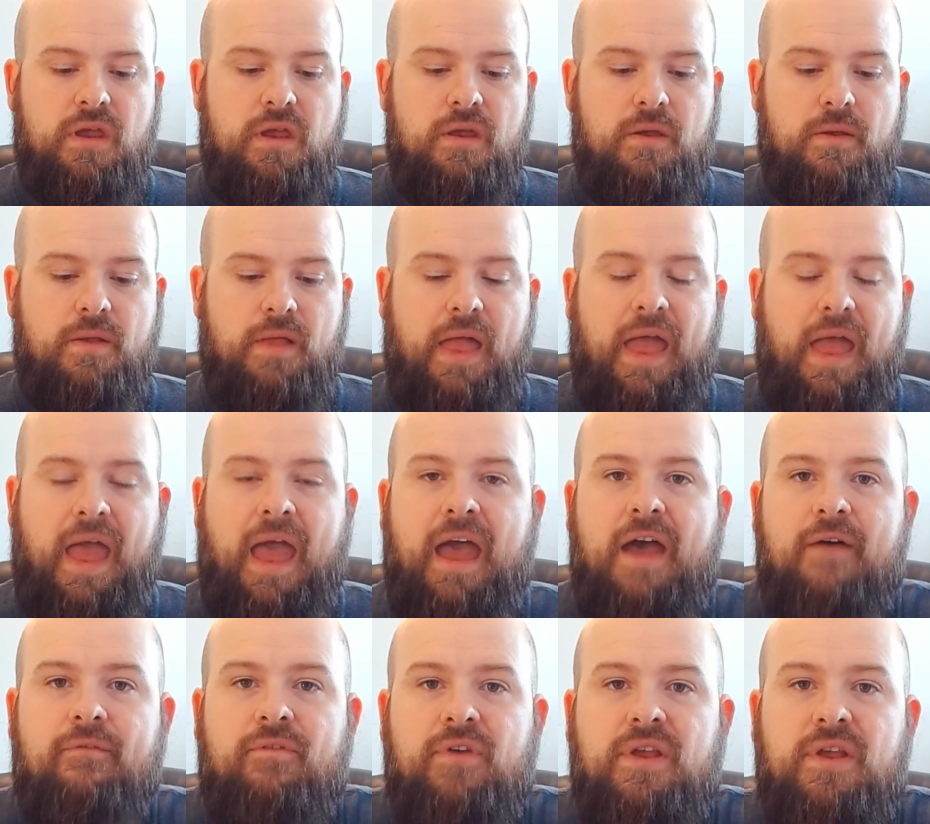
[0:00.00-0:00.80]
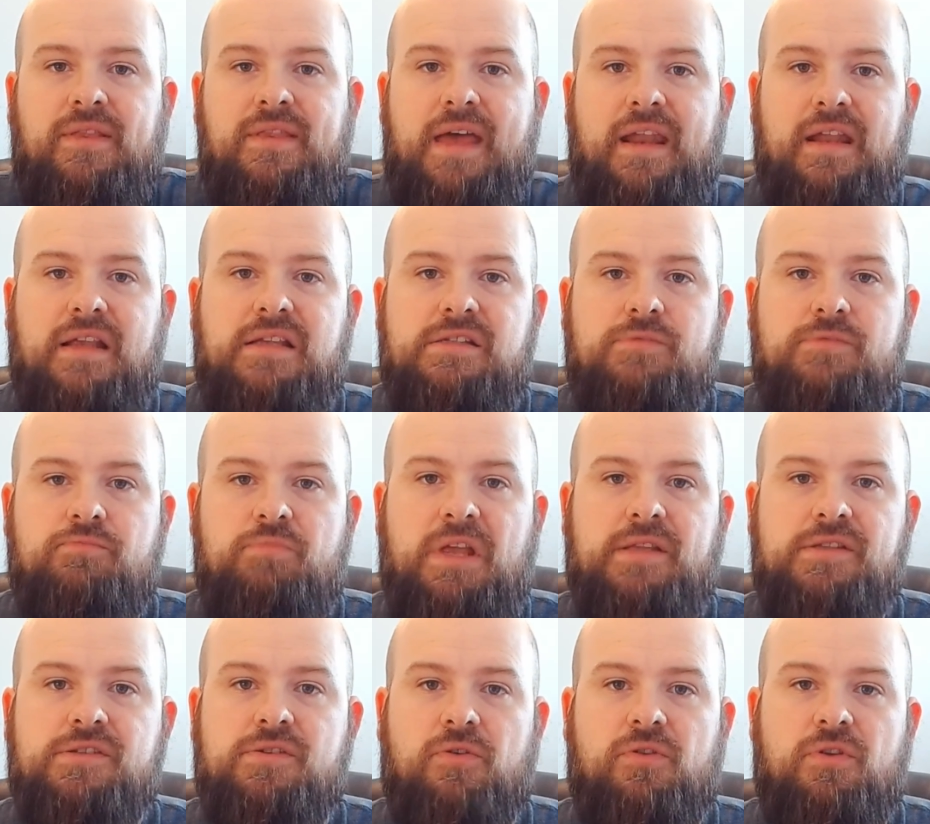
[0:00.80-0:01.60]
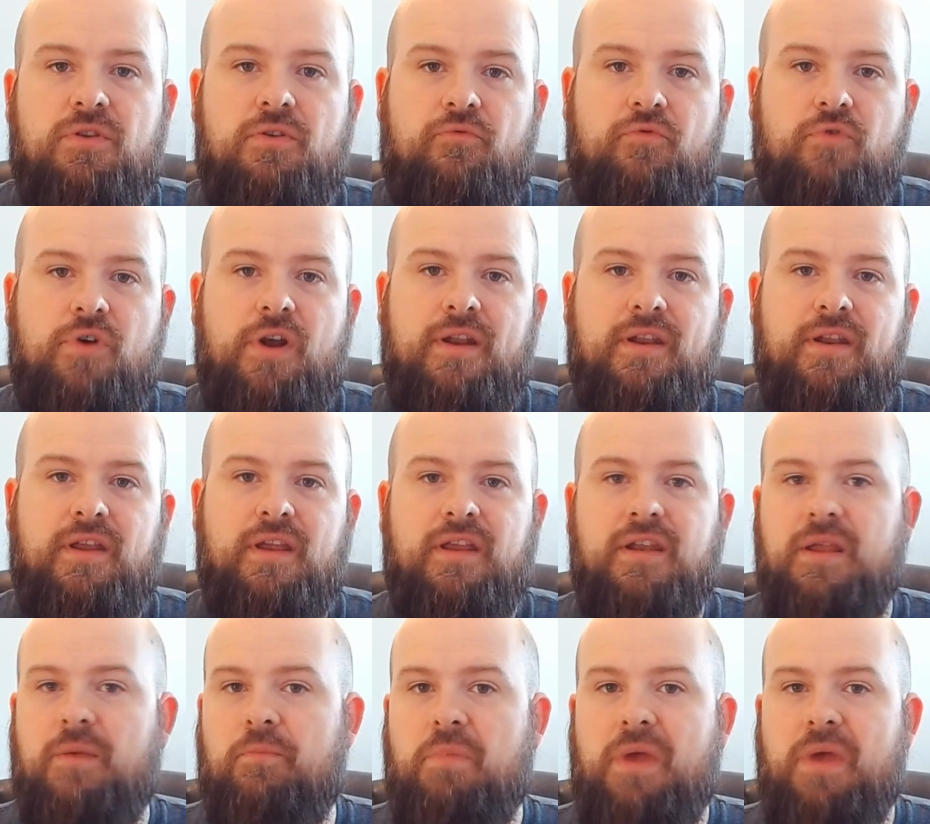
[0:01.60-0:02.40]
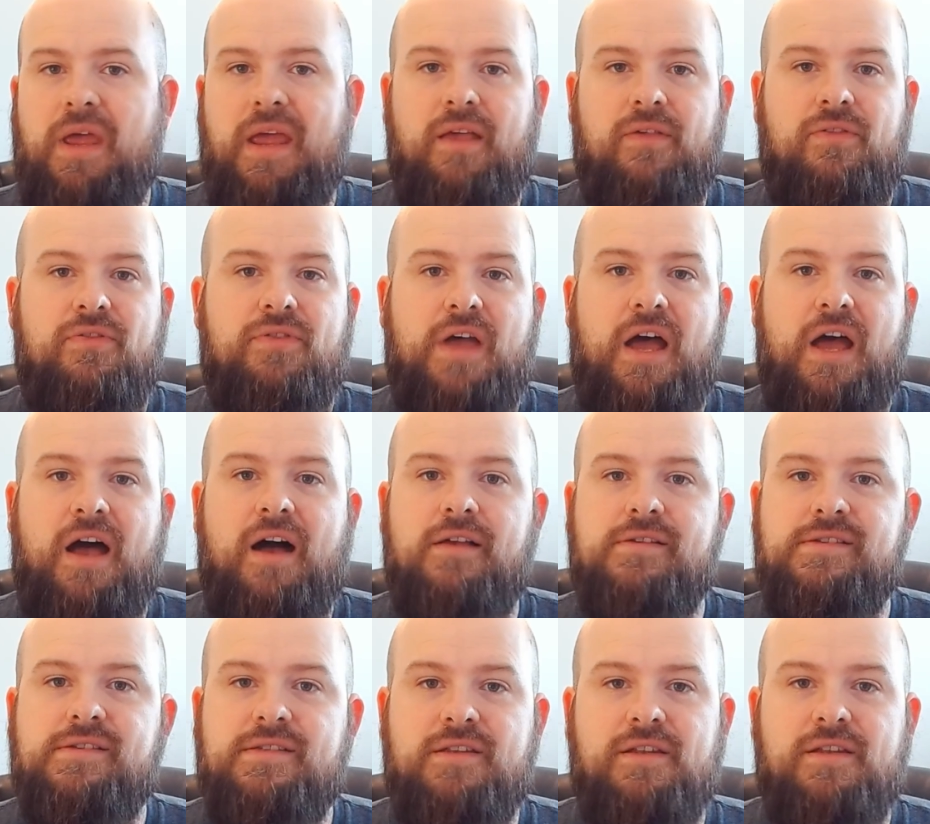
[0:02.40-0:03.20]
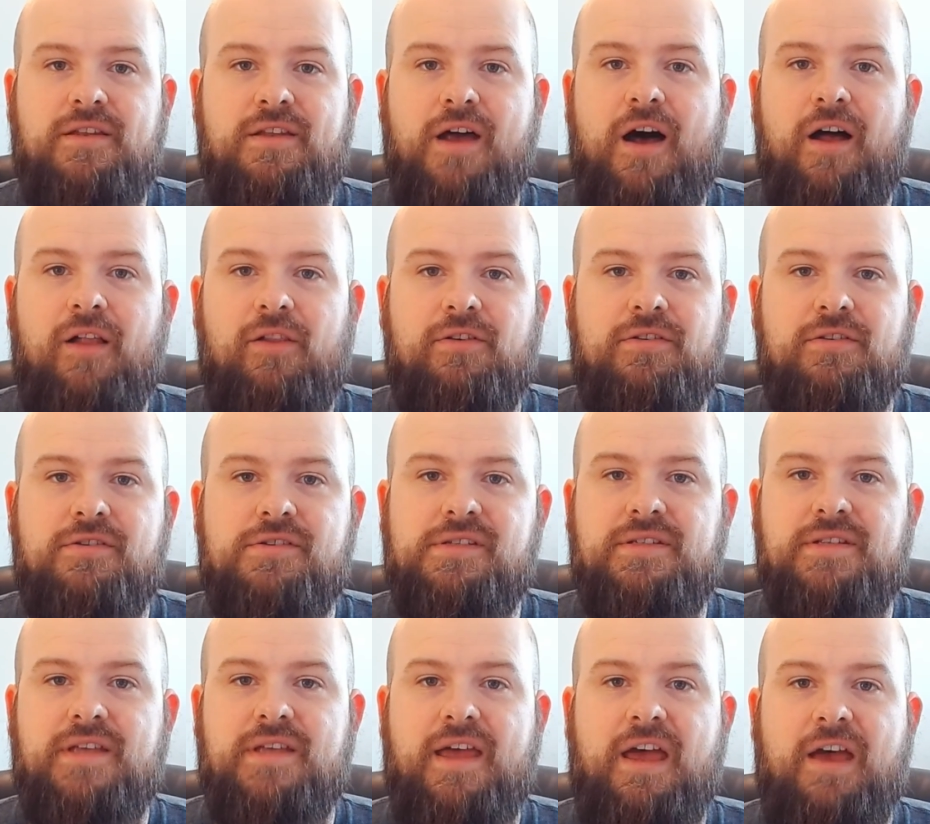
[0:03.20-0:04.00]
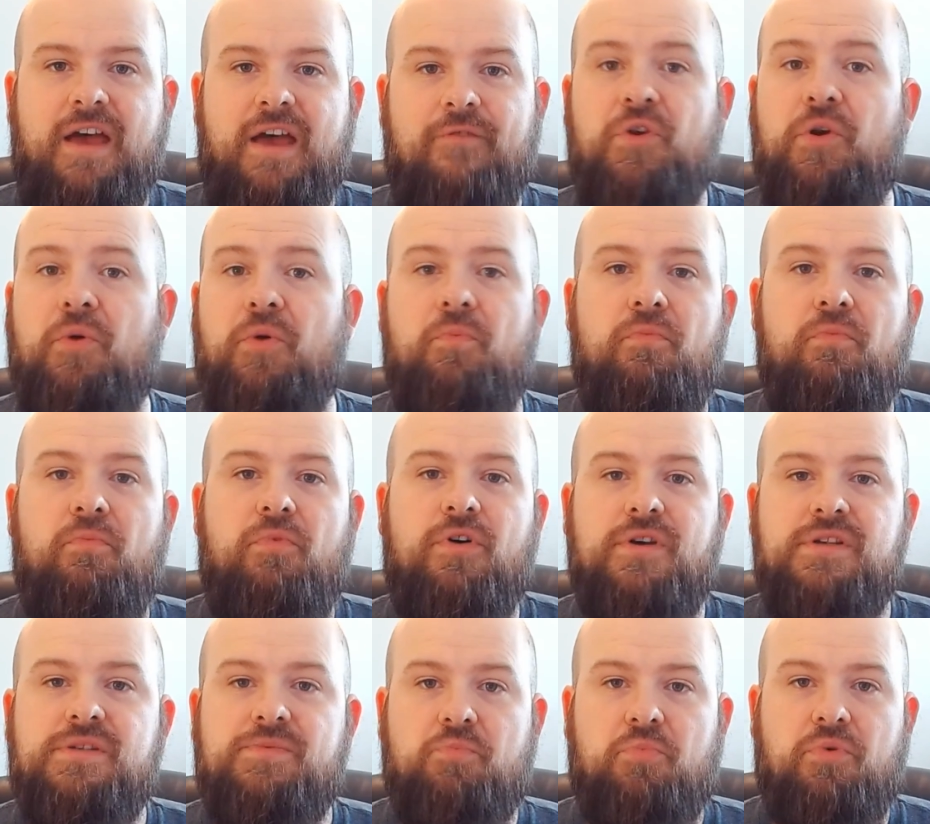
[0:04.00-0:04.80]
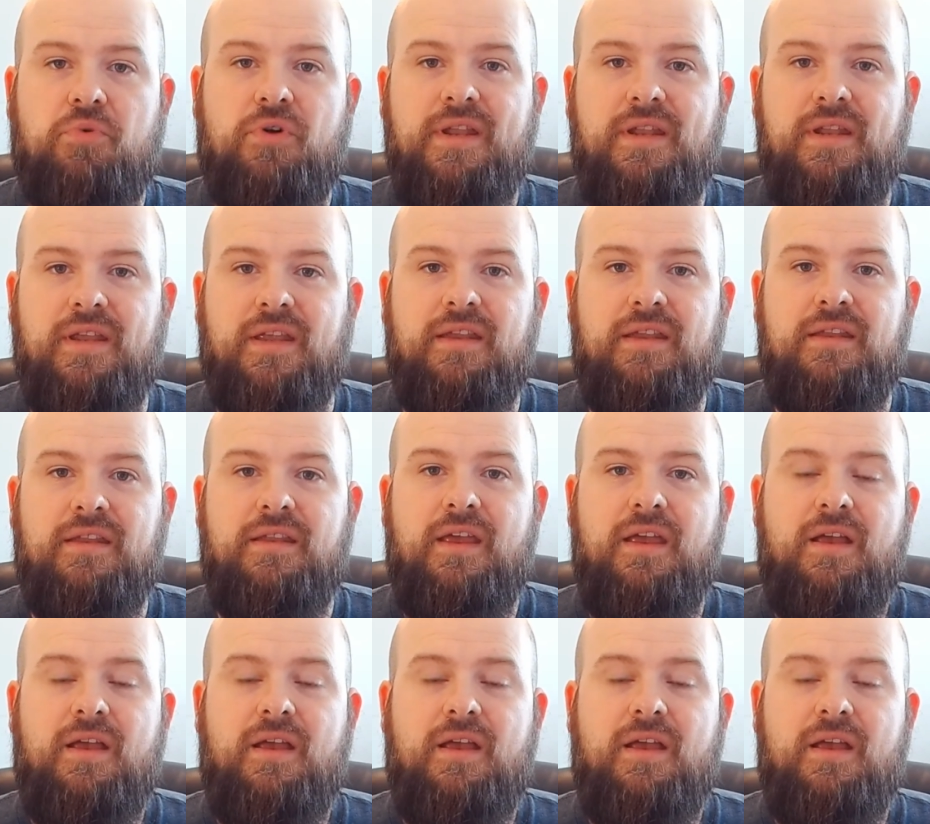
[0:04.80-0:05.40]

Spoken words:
having that expense on the front end and paying thousands of dollars to have your books printed,